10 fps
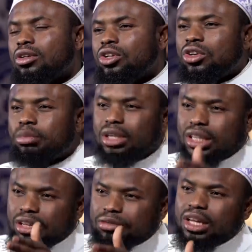Do you
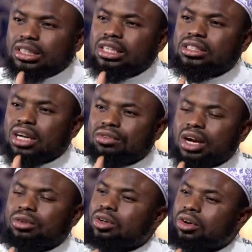believe that it's
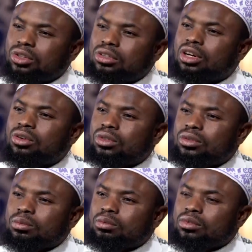around or you don't?
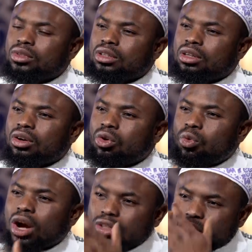
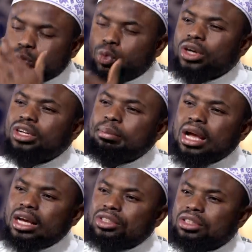Why do you wear the
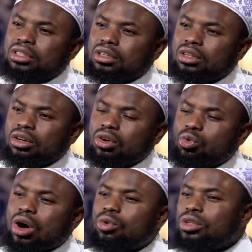mask?
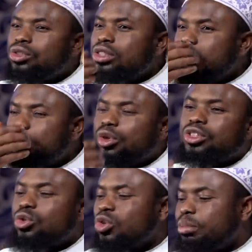Why, when you see a
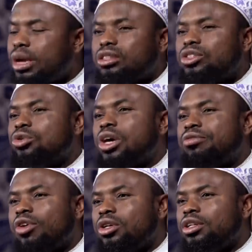person with mask, you
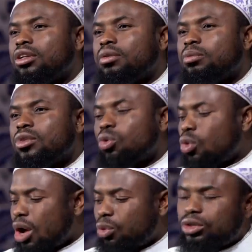avoid him?
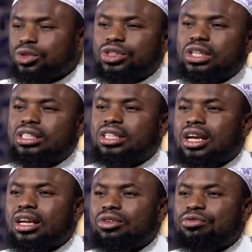Why, when you sit
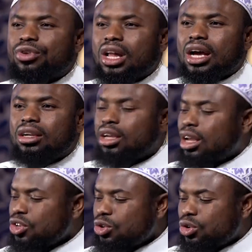in flight,
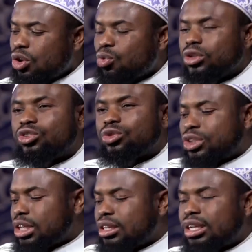you don't want to
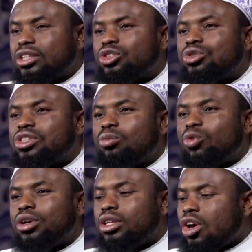sit next to
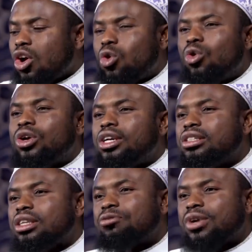someone who
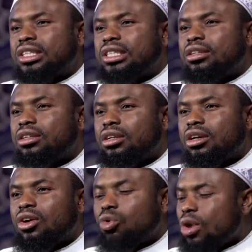is affected?
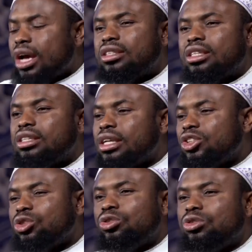Why is it
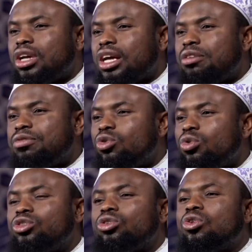that you do not even
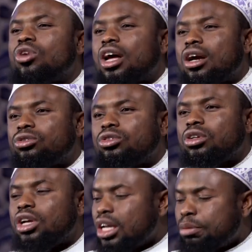want to go out
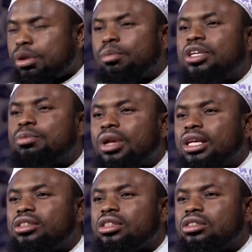in public
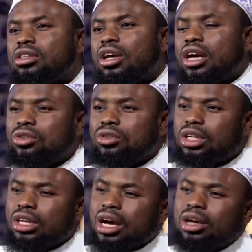places and you
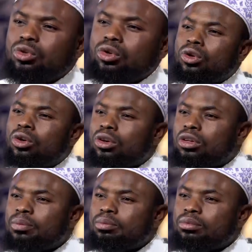deny Lord,
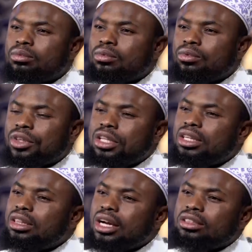
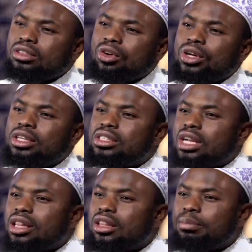thinking that no, he is
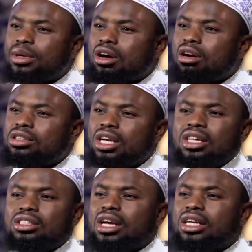not there because
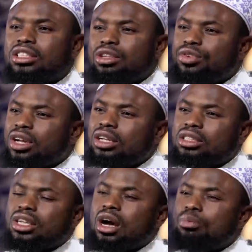scientifically
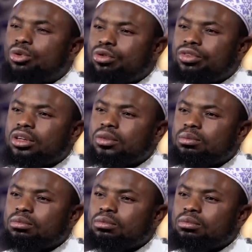it's not proven.